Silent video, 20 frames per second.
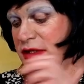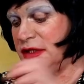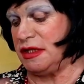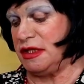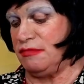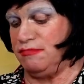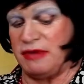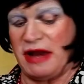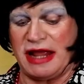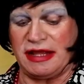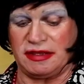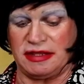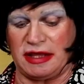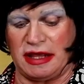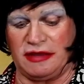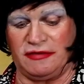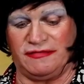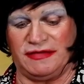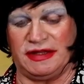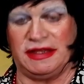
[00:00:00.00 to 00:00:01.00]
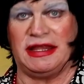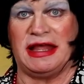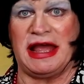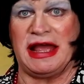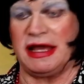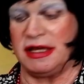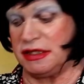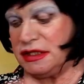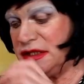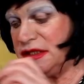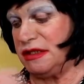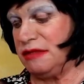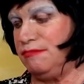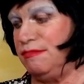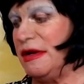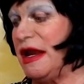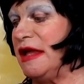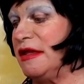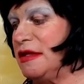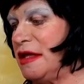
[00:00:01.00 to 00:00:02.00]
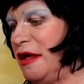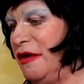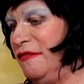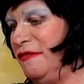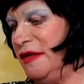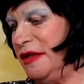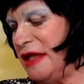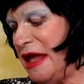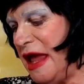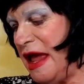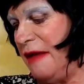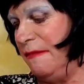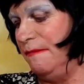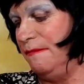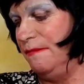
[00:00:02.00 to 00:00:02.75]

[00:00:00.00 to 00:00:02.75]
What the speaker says: Splat over there, splat over there.